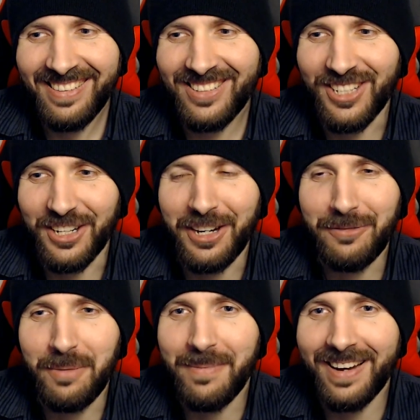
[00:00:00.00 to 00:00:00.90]
Checking
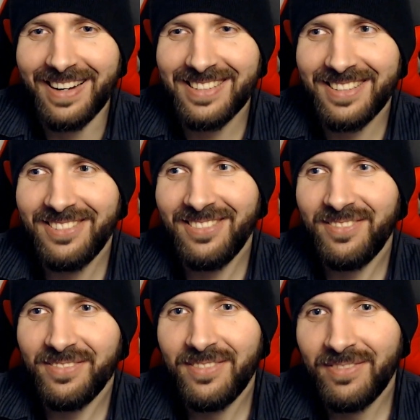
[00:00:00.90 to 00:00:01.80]
for mics.
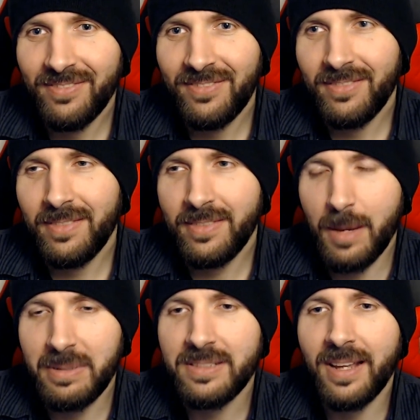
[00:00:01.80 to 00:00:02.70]

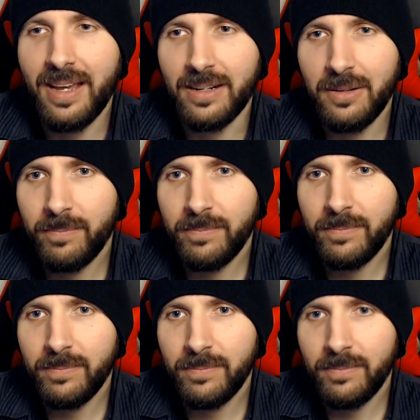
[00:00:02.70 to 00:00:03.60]
Tap his head.
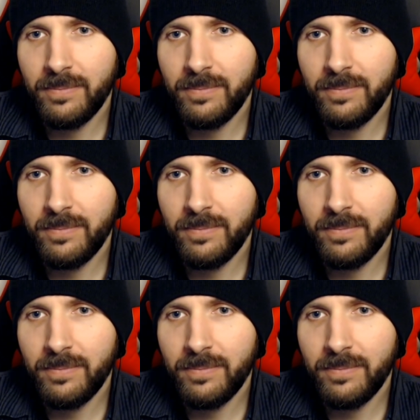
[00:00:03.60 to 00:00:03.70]
Relax.